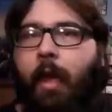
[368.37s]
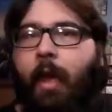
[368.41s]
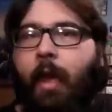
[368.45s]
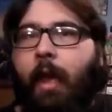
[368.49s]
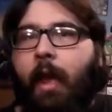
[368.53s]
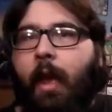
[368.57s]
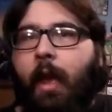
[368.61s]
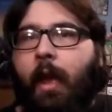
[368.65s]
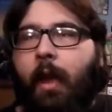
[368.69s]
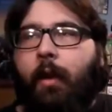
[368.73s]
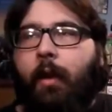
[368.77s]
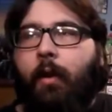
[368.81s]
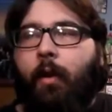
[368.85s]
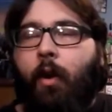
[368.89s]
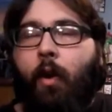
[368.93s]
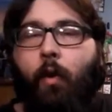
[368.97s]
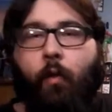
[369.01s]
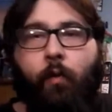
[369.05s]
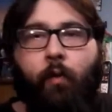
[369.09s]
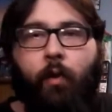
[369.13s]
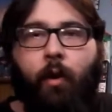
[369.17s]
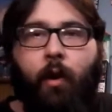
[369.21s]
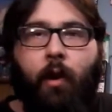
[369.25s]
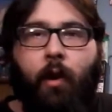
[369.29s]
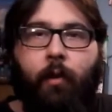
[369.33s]
And
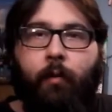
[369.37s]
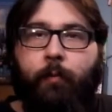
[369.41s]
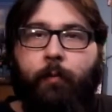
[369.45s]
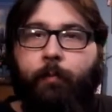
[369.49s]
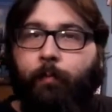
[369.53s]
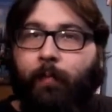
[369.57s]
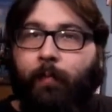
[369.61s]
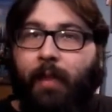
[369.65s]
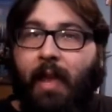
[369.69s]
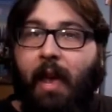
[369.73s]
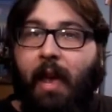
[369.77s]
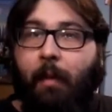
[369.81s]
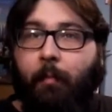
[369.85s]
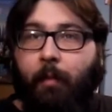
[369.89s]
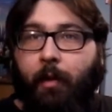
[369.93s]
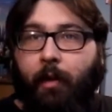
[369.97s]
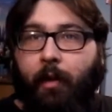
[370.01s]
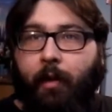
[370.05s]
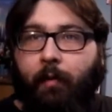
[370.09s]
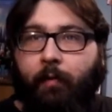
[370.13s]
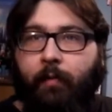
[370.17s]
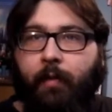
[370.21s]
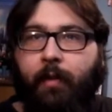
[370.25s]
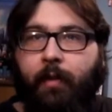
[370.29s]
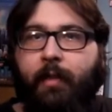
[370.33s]
overall, I'm going to
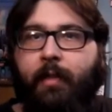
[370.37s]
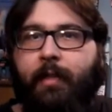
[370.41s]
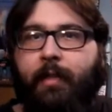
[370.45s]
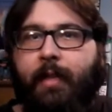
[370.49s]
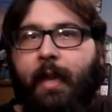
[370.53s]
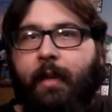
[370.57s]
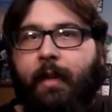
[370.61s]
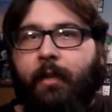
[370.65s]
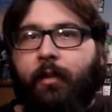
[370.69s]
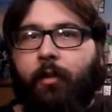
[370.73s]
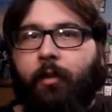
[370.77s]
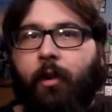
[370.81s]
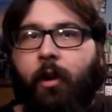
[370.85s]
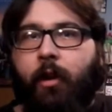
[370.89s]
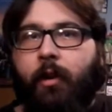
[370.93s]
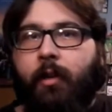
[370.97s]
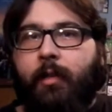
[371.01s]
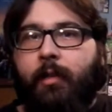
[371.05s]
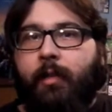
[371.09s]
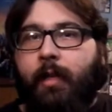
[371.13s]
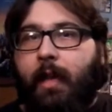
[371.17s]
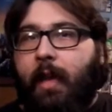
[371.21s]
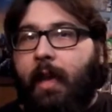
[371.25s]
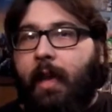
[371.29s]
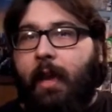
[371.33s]
give The Disaster
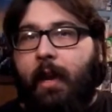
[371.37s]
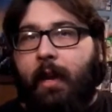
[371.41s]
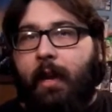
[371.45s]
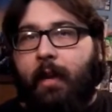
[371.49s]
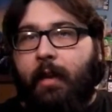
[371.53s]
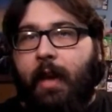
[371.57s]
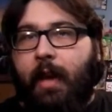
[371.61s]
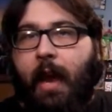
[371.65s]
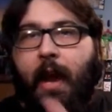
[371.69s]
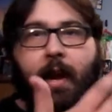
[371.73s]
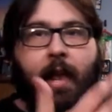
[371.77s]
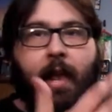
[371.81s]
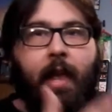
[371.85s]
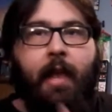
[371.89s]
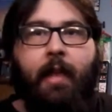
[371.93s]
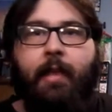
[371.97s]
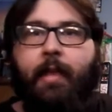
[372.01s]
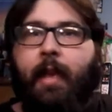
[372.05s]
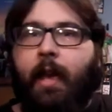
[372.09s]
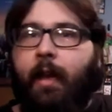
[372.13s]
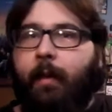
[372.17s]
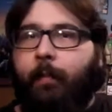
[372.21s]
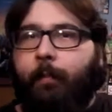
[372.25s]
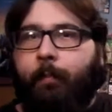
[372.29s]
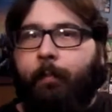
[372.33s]
Artist a 9 out of
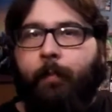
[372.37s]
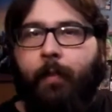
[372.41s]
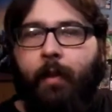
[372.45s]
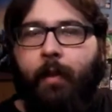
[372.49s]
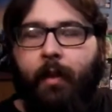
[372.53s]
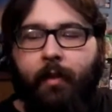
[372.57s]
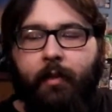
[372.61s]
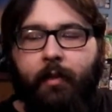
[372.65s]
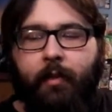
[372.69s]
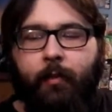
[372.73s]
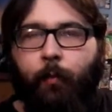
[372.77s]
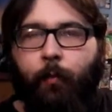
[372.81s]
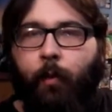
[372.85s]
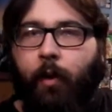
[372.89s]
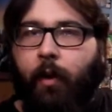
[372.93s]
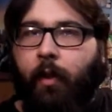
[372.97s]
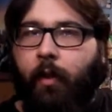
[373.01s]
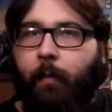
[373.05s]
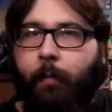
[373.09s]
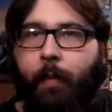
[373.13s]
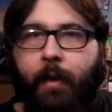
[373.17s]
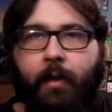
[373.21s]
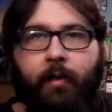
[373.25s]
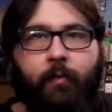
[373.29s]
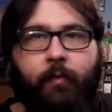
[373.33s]
10. It's one of
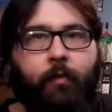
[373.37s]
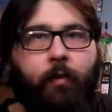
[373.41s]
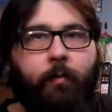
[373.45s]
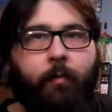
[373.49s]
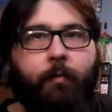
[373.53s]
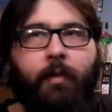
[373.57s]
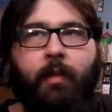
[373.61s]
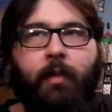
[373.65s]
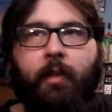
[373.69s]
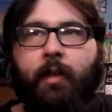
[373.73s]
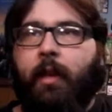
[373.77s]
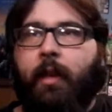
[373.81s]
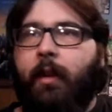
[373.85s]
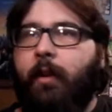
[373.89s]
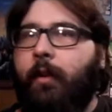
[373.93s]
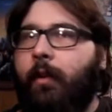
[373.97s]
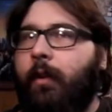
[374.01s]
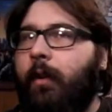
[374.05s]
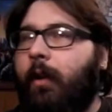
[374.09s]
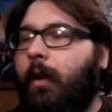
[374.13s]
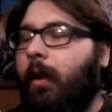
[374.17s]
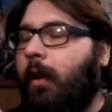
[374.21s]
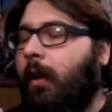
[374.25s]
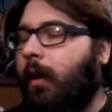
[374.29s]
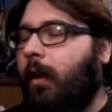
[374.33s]
the best films of the year.
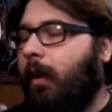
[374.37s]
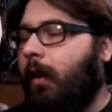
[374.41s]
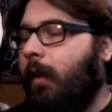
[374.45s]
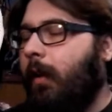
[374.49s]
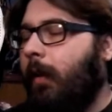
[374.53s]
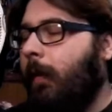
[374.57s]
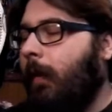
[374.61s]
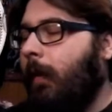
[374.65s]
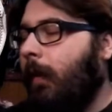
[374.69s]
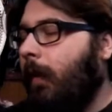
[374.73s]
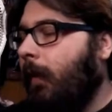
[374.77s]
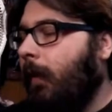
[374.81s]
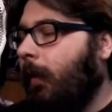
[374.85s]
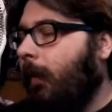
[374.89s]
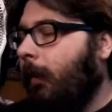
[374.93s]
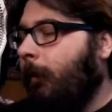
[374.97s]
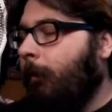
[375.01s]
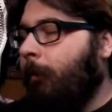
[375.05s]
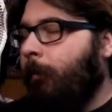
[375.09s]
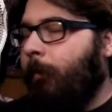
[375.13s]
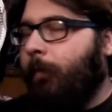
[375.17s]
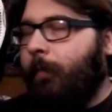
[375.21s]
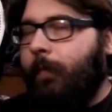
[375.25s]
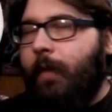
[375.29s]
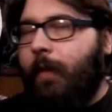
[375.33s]
I
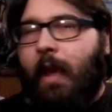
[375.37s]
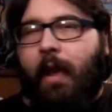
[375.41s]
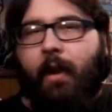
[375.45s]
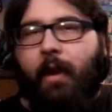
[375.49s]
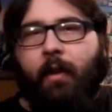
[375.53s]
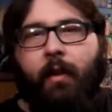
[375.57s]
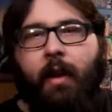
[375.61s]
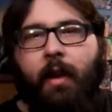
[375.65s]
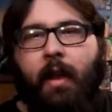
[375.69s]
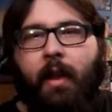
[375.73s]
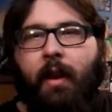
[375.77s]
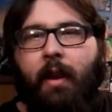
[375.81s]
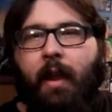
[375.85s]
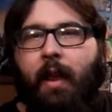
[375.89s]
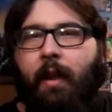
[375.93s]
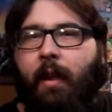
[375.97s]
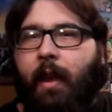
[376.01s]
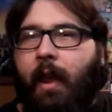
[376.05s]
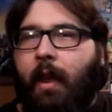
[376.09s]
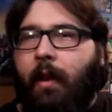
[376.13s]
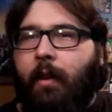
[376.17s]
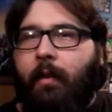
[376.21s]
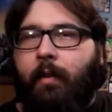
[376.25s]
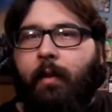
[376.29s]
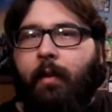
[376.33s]

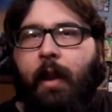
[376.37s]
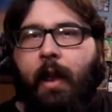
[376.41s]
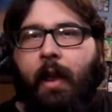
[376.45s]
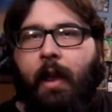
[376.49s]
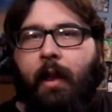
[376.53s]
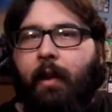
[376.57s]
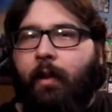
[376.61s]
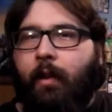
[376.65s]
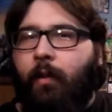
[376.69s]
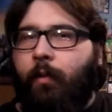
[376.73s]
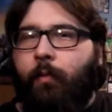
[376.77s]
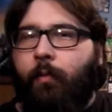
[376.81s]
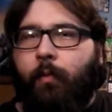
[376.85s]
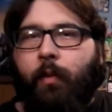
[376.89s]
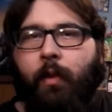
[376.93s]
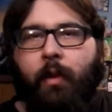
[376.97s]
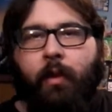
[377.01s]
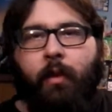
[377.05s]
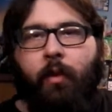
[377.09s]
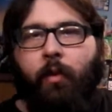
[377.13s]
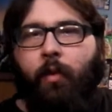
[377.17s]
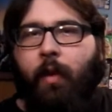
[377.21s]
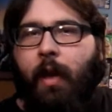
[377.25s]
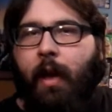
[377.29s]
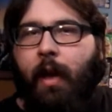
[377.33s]
don't really
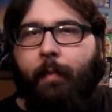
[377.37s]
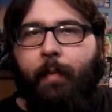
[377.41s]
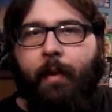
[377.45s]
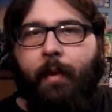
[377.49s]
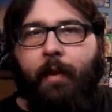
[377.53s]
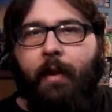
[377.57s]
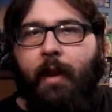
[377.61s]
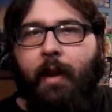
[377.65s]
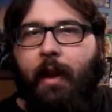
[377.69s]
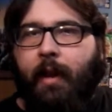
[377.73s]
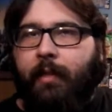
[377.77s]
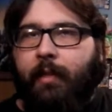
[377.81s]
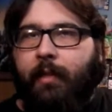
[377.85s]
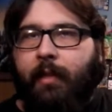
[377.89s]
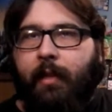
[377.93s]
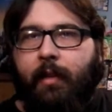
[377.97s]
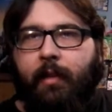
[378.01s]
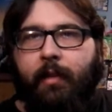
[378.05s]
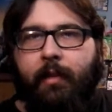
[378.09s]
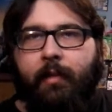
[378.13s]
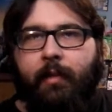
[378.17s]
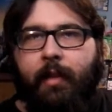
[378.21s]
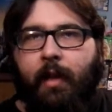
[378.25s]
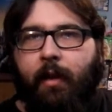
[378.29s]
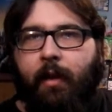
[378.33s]
know how many 9s that
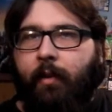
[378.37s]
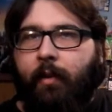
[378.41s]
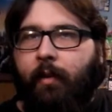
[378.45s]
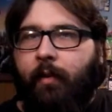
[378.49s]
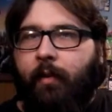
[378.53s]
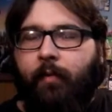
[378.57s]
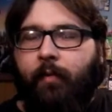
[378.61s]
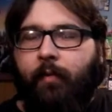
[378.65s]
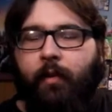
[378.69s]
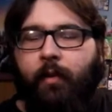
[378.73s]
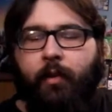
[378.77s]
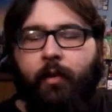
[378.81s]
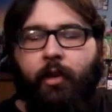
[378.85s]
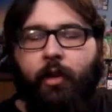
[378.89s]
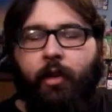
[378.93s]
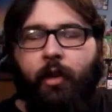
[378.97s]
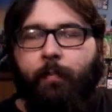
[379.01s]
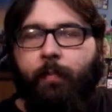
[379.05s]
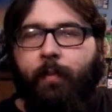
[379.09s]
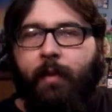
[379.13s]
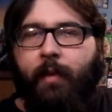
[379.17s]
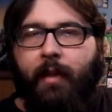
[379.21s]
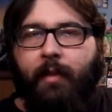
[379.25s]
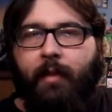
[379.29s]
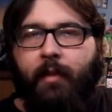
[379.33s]
is now I've given this year,
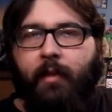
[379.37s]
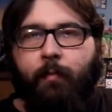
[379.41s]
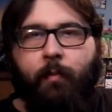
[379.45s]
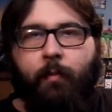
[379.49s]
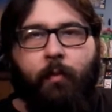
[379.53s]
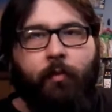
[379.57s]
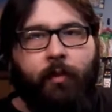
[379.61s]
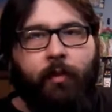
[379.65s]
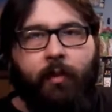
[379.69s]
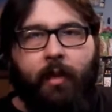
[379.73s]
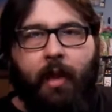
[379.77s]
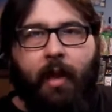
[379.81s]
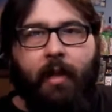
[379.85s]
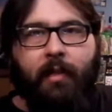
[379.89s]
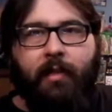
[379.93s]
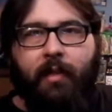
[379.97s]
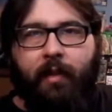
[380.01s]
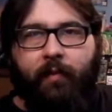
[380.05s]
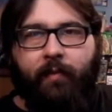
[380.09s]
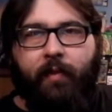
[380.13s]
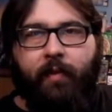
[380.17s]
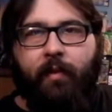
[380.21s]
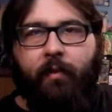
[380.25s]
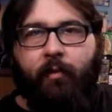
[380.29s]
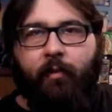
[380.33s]
but that's the most 9s
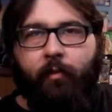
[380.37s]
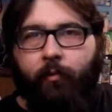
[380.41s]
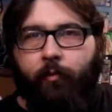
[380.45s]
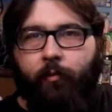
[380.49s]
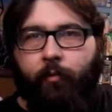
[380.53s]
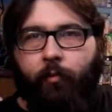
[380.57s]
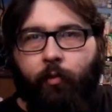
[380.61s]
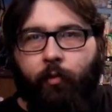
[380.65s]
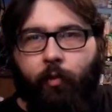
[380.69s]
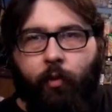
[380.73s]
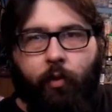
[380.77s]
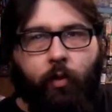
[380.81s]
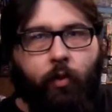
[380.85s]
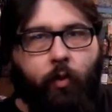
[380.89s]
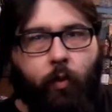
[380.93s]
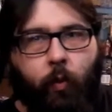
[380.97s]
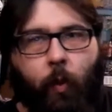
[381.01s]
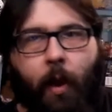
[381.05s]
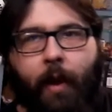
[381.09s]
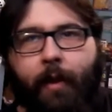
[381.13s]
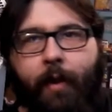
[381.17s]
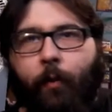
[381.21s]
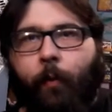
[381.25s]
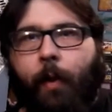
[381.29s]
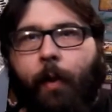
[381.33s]
I've given
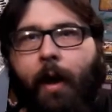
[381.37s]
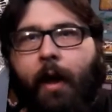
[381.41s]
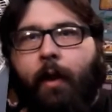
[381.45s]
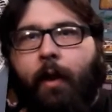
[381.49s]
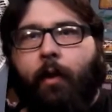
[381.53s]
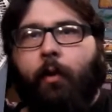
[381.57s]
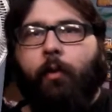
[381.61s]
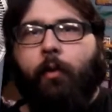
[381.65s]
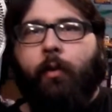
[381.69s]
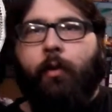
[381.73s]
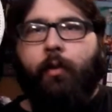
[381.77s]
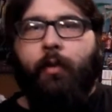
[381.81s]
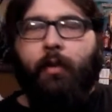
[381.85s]
quite a while.